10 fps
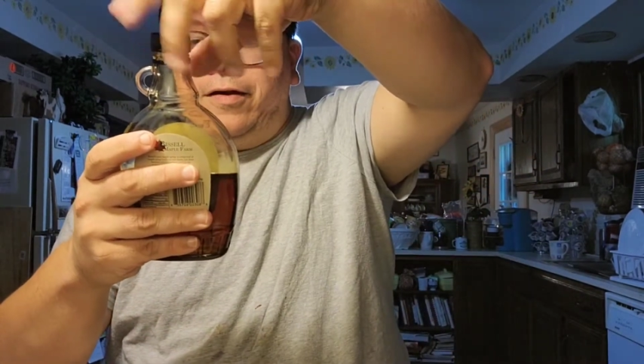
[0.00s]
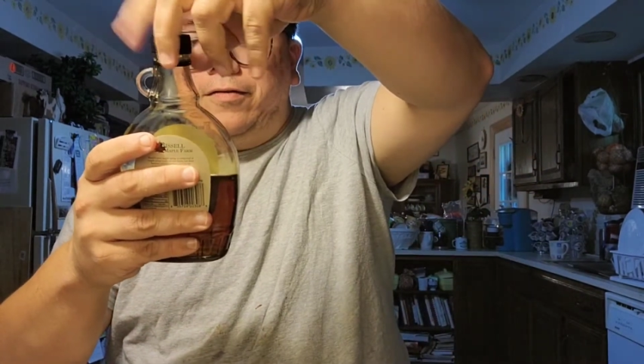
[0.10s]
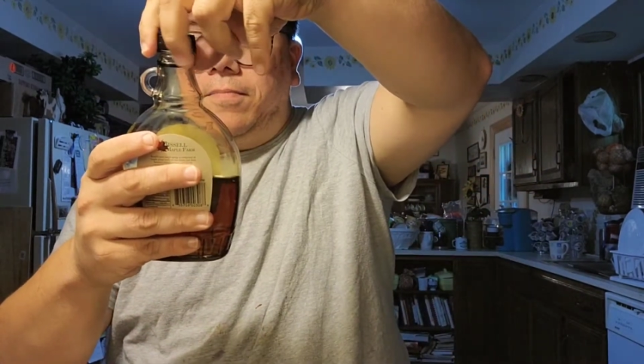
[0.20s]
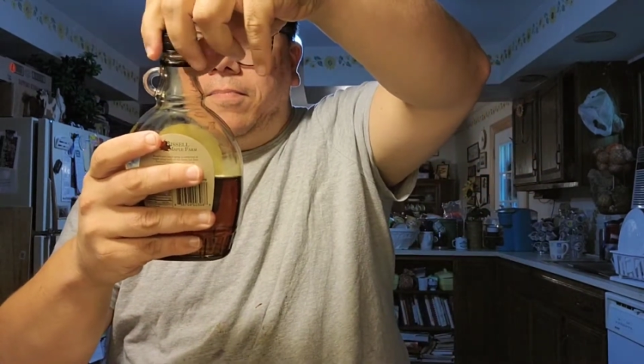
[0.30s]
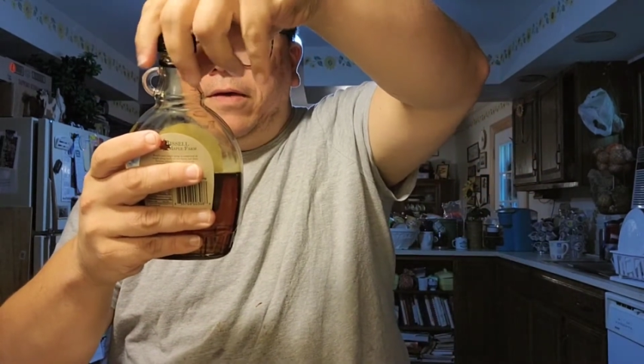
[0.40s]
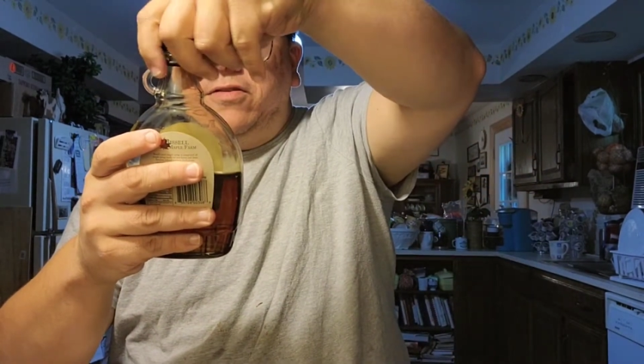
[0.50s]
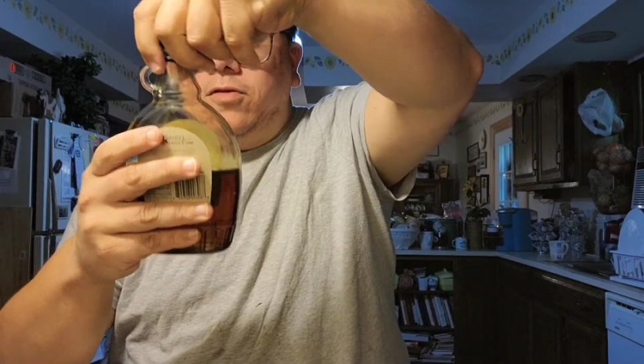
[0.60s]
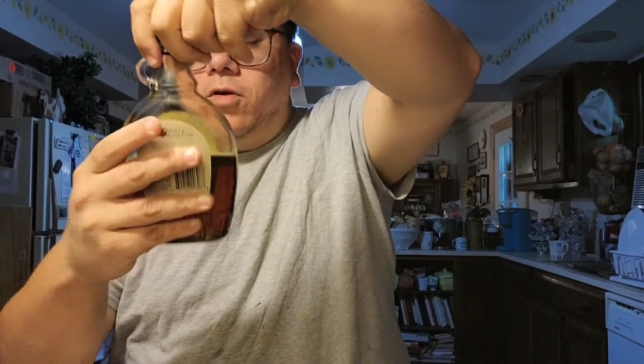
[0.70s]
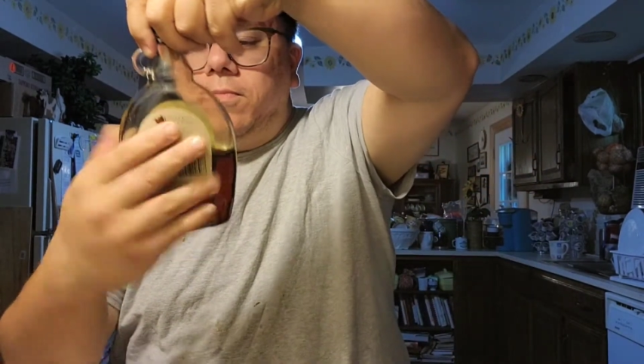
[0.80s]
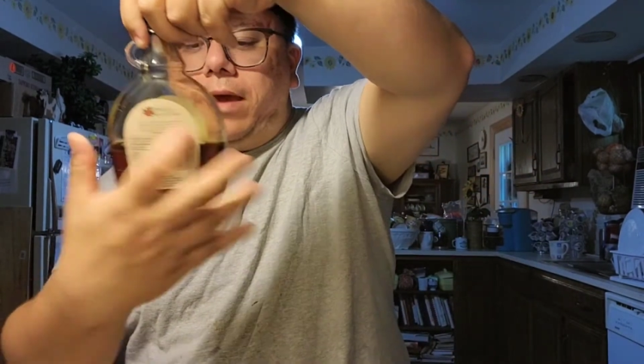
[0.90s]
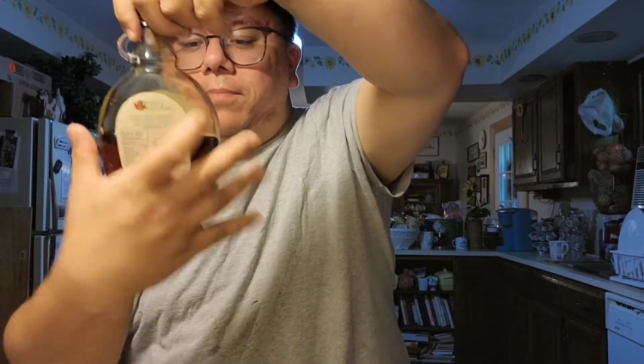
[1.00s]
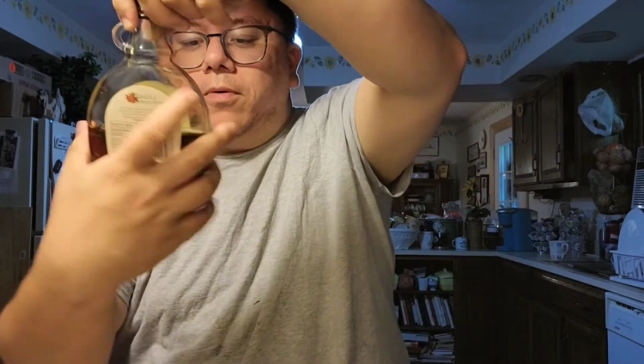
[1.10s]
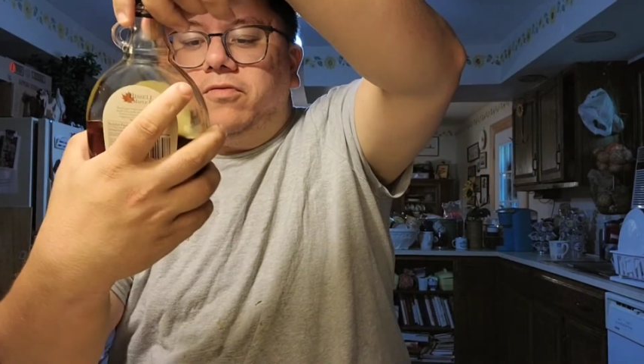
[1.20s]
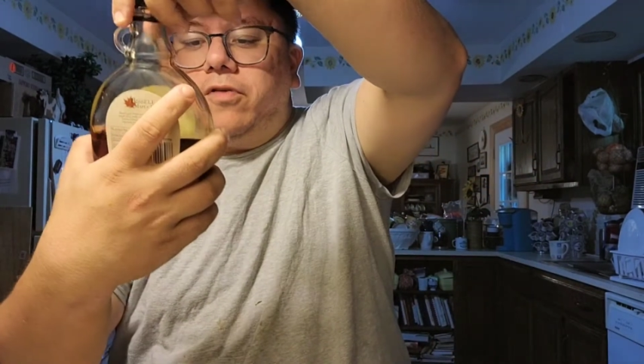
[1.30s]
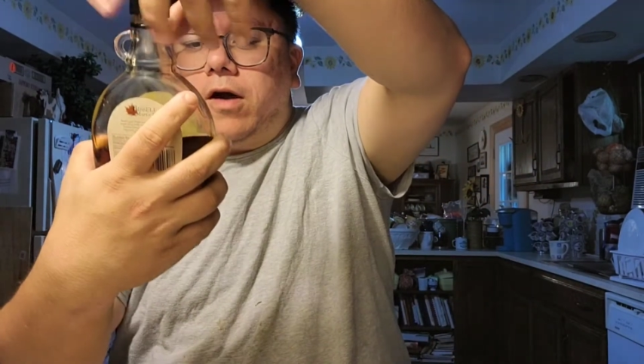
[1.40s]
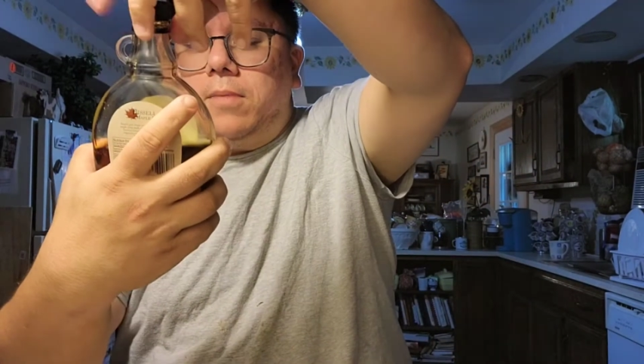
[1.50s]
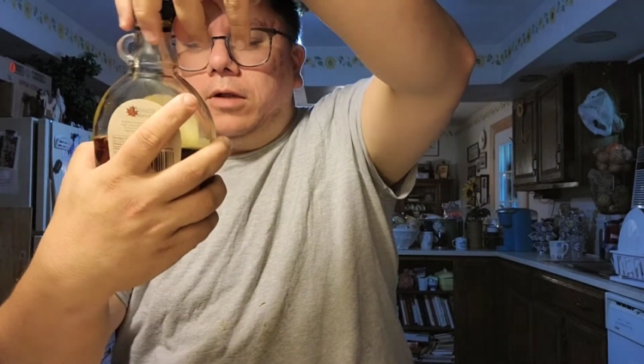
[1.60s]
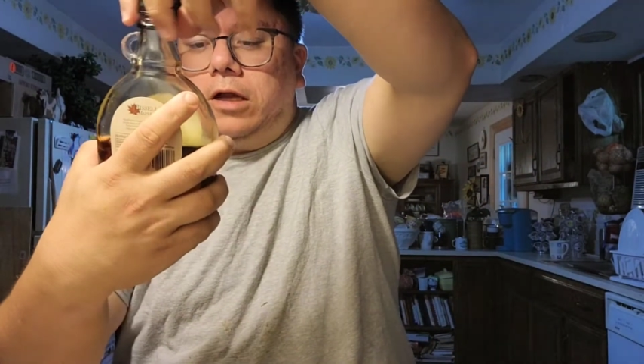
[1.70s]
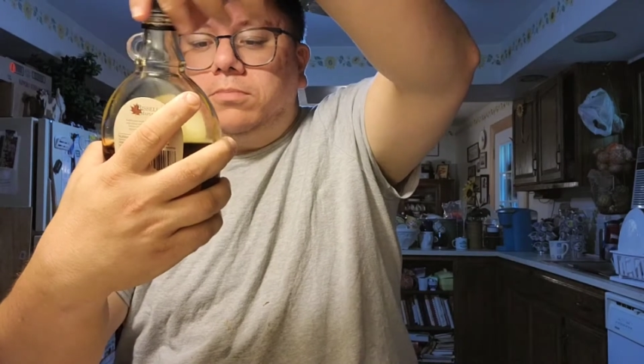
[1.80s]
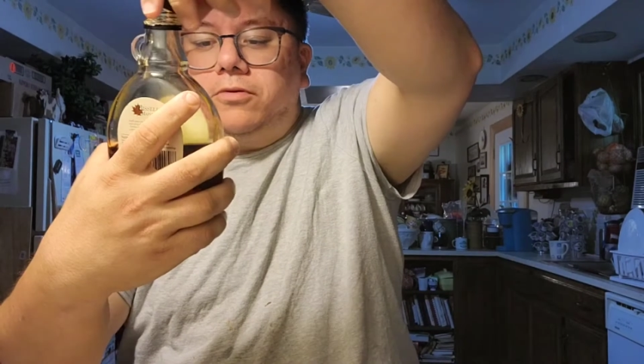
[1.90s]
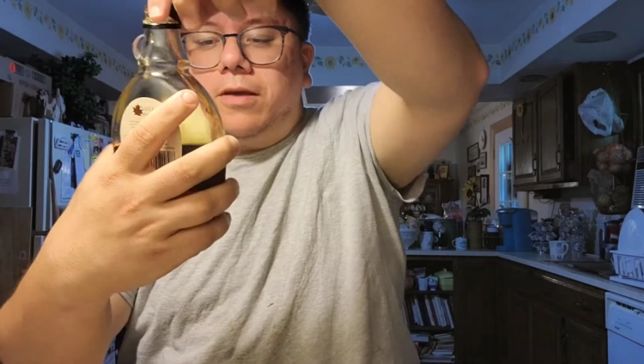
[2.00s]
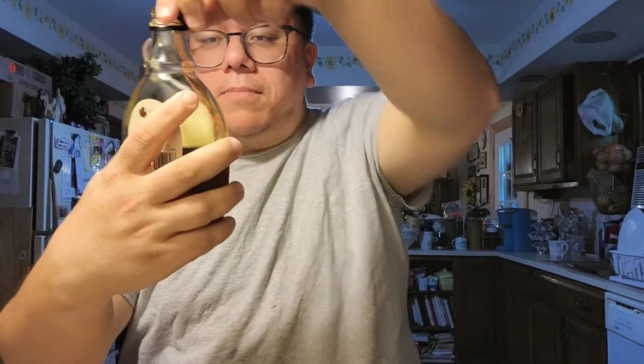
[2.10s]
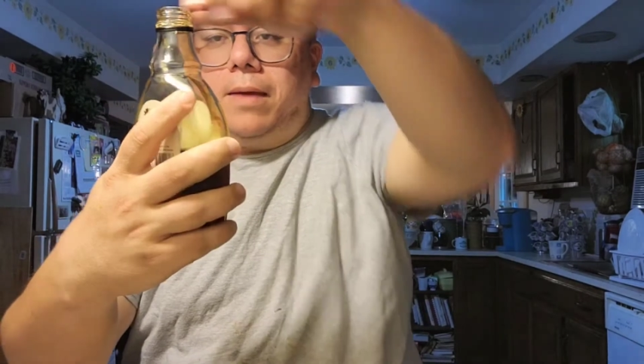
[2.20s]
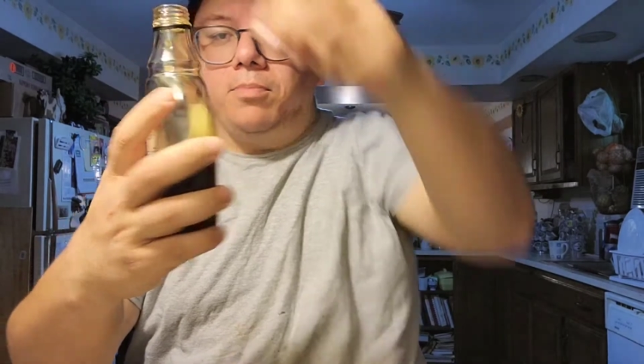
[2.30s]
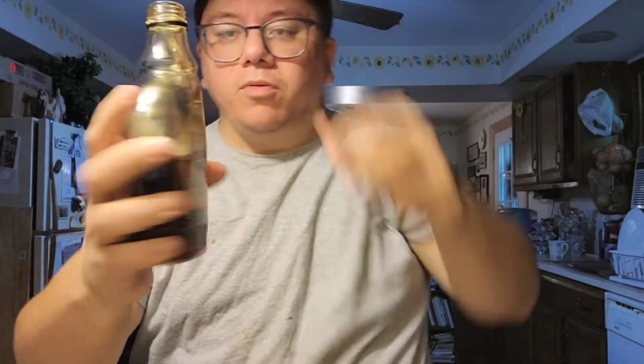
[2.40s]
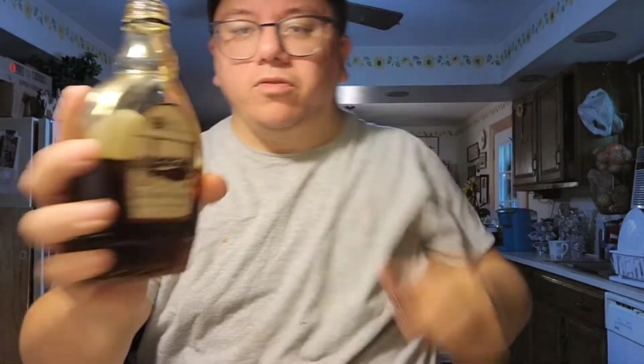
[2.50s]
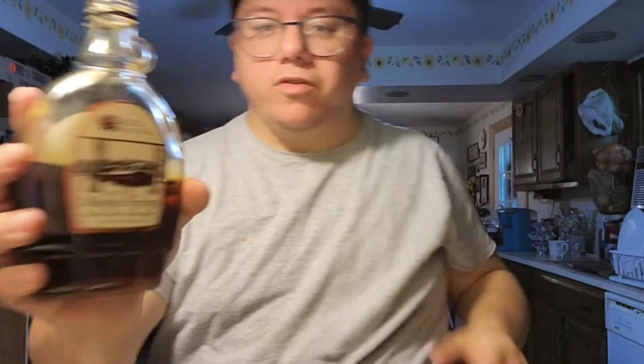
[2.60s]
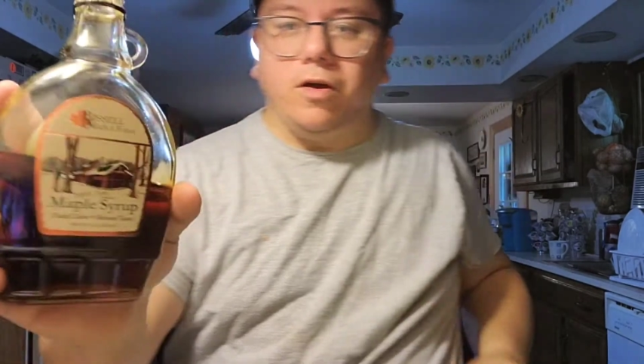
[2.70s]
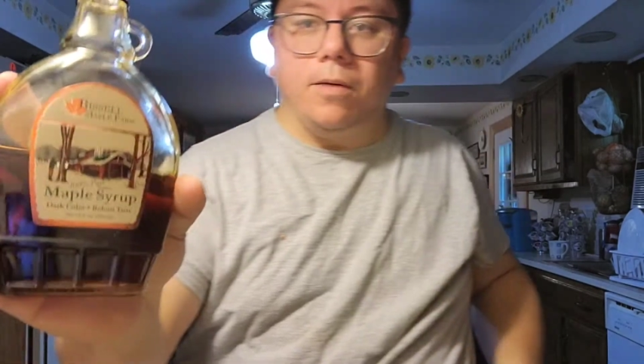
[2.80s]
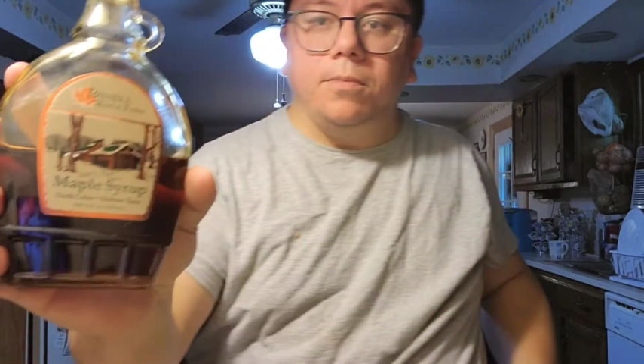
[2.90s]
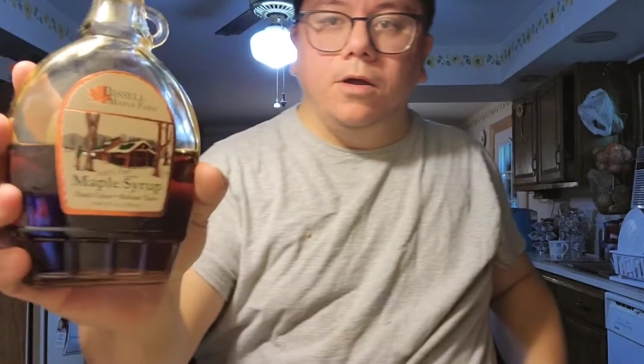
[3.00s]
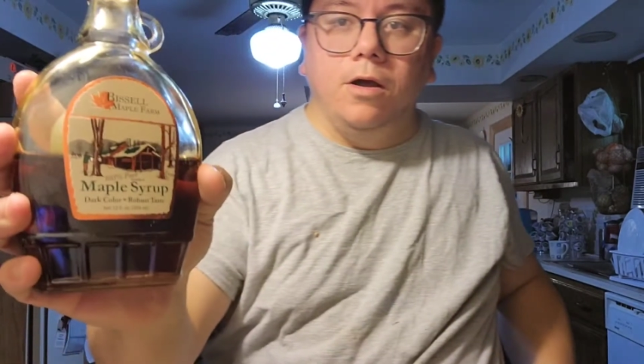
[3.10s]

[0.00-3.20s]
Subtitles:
is Bissell Maple Farm 100% maple syrup